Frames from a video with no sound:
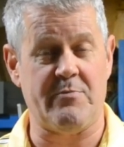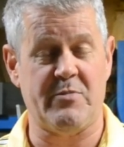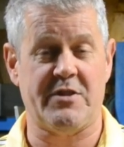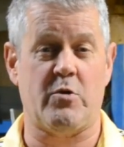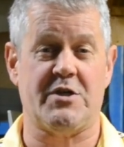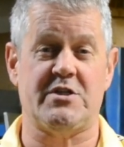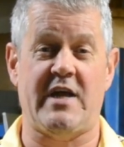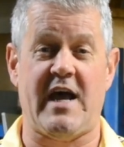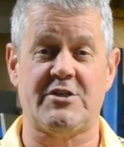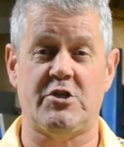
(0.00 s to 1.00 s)
But the question to
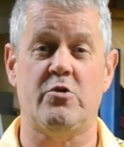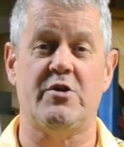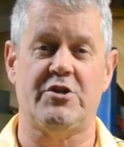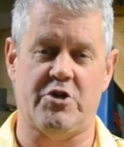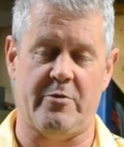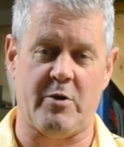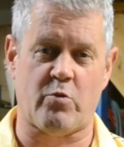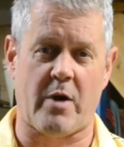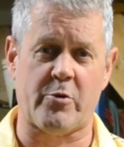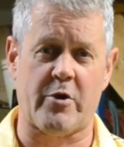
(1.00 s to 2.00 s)
ask you, should it be
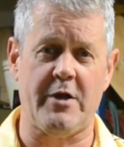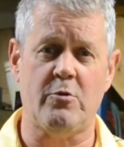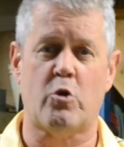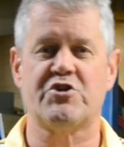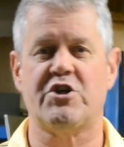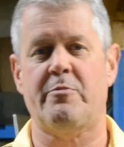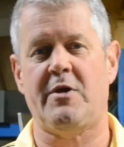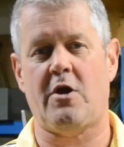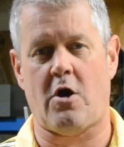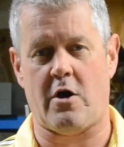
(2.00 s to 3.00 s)
rubbery or should it
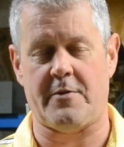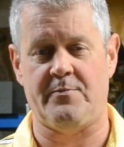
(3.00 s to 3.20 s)
be hard?